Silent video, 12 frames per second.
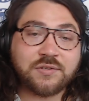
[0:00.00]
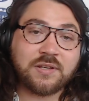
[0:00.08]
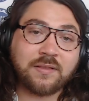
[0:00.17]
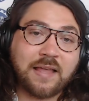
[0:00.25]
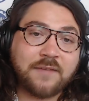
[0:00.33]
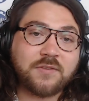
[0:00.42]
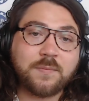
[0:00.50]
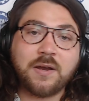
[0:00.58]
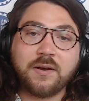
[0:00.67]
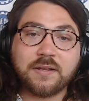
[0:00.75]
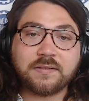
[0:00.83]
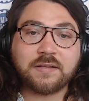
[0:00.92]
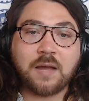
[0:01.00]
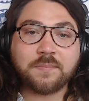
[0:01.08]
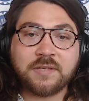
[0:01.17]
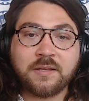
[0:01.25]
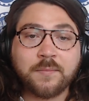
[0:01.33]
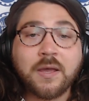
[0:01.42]
She left American Top
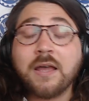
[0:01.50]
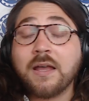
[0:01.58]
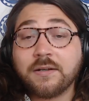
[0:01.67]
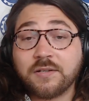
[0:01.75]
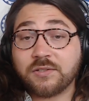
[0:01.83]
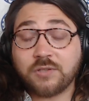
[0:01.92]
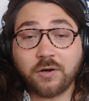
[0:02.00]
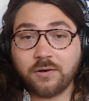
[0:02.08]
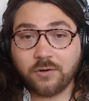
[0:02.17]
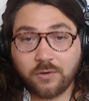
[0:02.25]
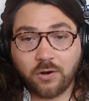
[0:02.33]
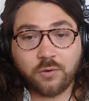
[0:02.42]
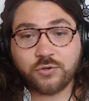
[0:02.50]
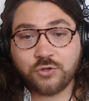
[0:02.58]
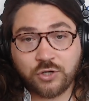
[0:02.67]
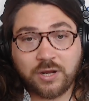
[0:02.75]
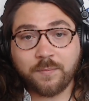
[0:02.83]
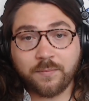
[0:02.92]
Team to start her own
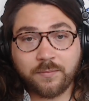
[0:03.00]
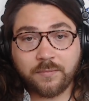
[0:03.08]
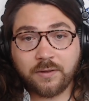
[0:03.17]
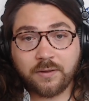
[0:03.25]
gym.